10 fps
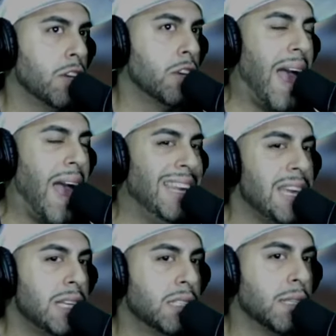At
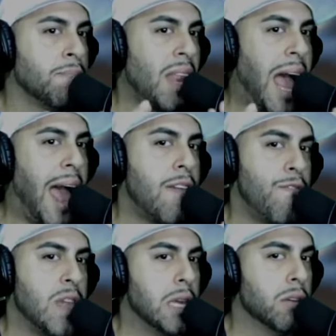least I
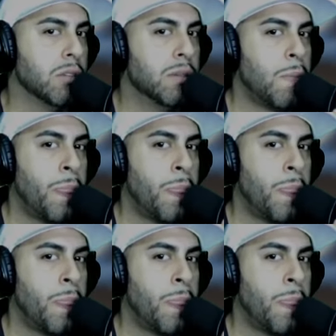feel